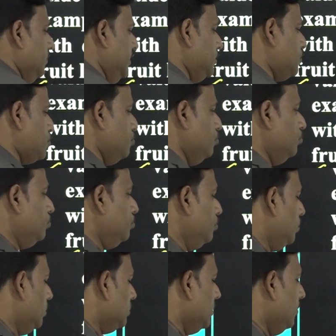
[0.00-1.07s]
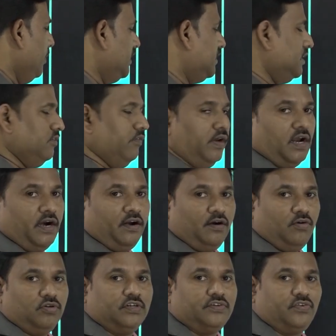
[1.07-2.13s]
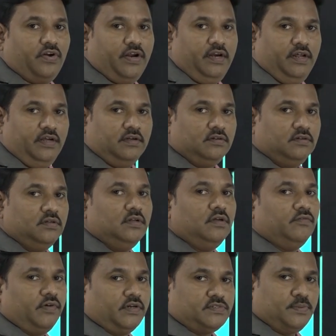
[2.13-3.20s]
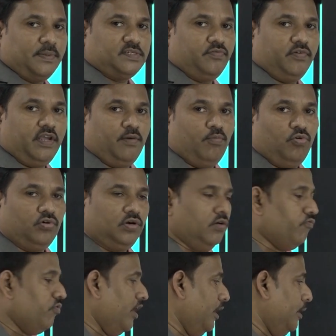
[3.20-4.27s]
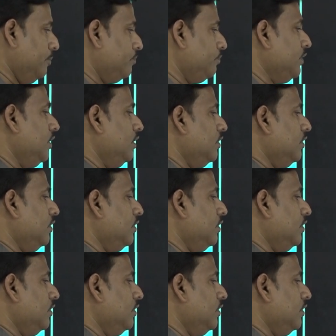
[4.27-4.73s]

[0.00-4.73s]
these two, the machine will undergo the training for specific amount of time,